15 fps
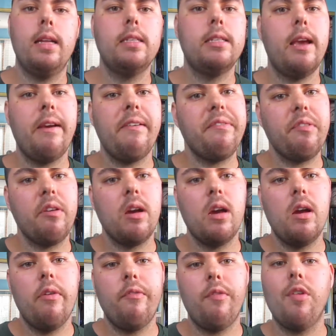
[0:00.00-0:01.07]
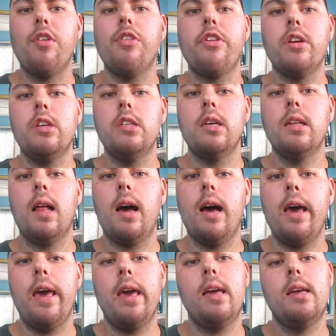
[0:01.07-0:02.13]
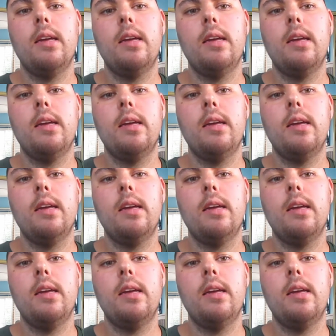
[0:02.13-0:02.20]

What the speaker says: safe 4th of July,